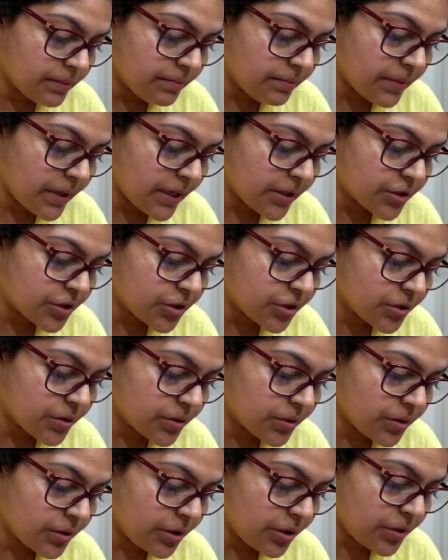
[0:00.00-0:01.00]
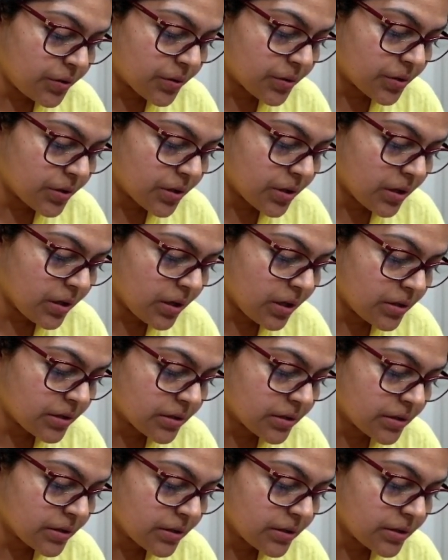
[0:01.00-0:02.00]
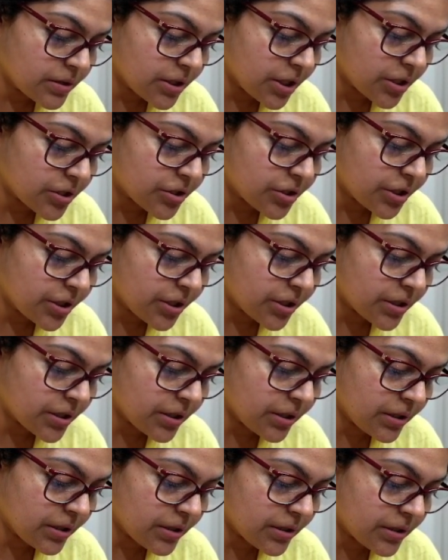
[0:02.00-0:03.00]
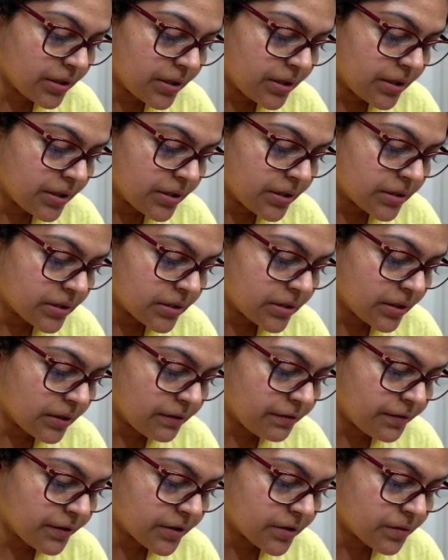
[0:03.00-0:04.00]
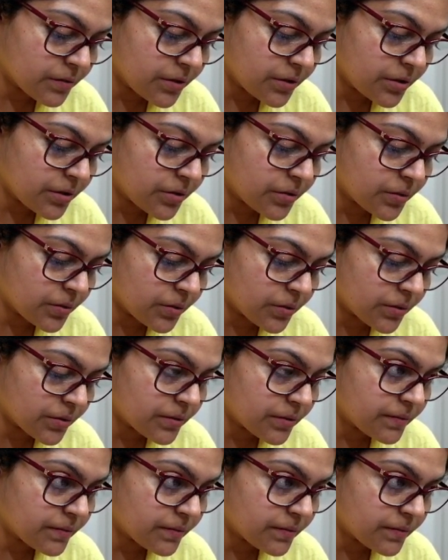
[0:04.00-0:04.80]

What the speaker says: make sure you're not touching the surface with the tool.